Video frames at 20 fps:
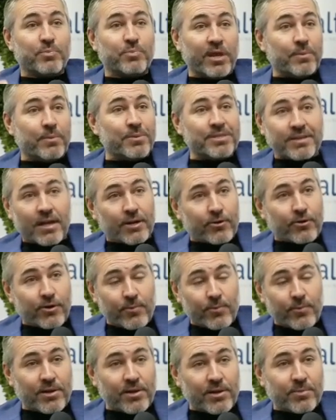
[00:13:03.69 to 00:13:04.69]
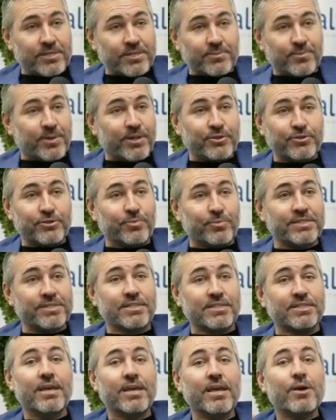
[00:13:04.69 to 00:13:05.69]
Spam is not a great way to build your
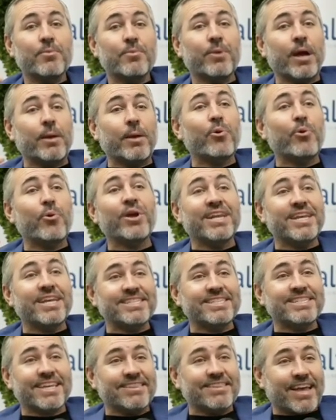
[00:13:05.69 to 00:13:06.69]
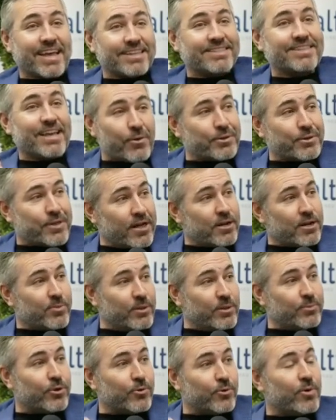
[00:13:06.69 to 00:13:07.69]
business. My point is, like, that's how a lot
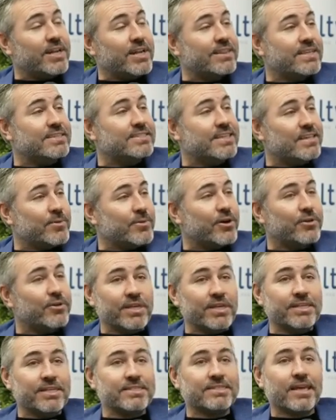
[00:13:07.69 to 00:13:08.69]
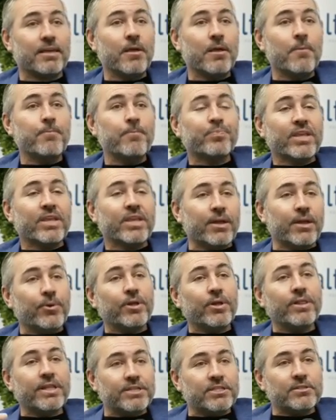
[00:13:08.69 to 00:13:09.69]
of people are running these email leads. Like,
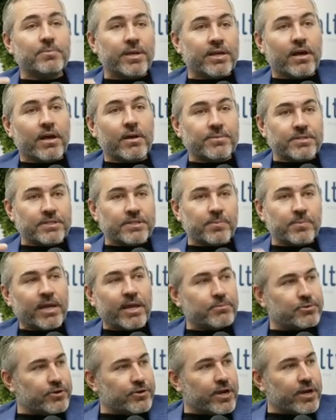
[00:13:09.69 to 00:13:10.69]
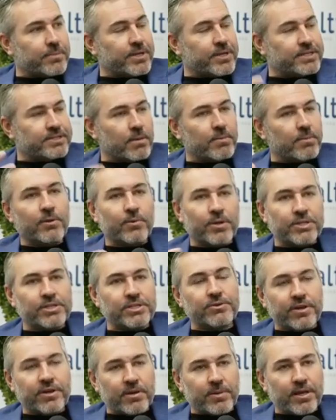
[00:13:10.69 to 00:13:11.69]
it really just becomes a spam trap. Like, somebody
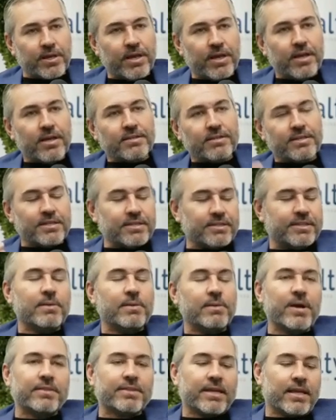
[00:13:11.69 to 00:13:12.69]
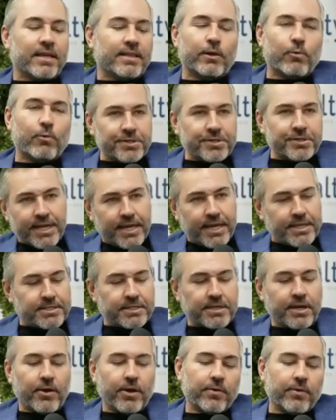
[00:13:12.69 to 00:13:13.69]
went to your email. Think about that, like, worst
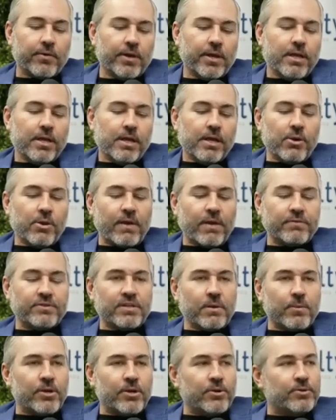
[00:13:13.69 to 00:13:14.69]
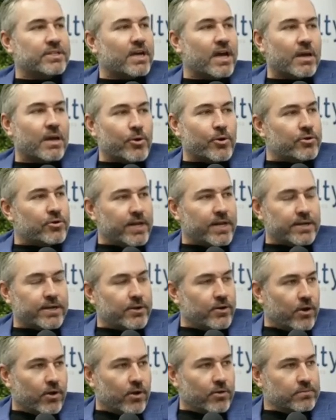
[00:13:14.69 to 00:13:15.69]
case scenario. You have someone who is not
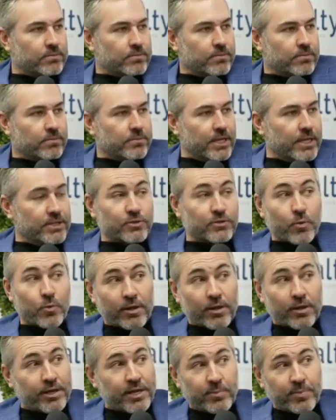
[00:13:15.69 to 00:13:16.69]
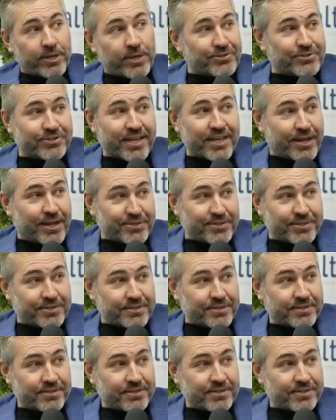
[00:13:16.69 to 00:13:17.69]
motivated at all. They just want to look at pictures of
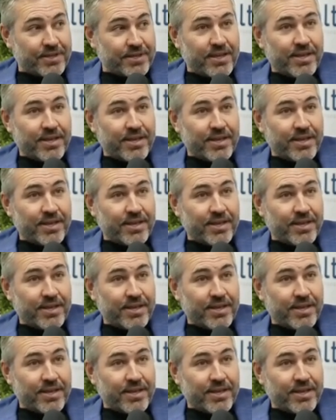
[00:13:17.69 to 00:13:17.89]
houses.